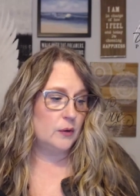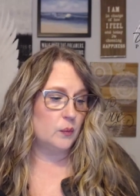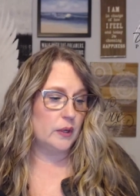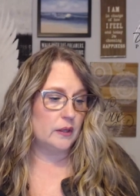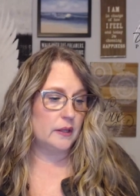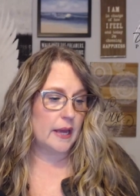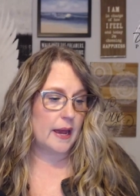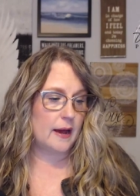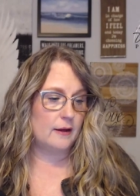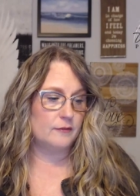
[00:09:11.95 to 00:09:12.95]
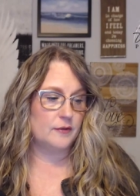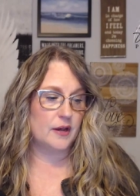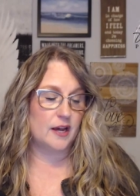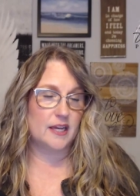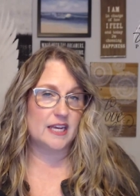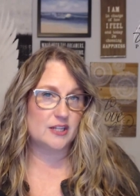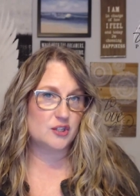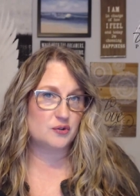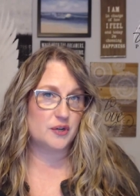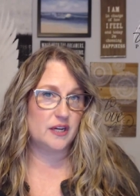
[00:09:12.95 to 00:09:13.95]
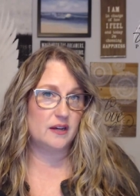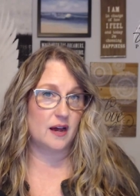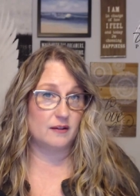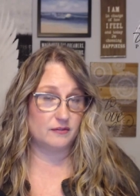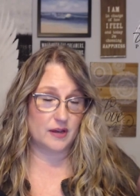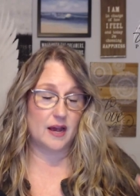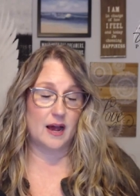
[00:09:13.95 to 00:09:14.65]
will have a history of,